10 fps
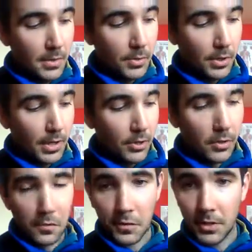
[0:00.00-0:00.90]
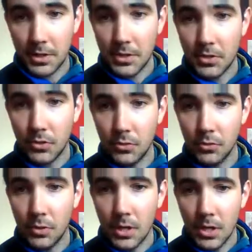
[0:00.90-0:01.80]
but it can often lead to
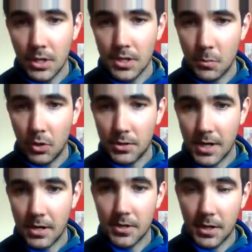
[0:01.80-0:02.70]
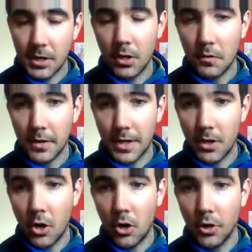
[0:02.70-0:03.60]
small tears, can often get
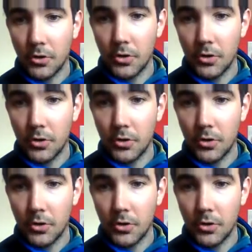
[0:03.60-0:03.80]
caught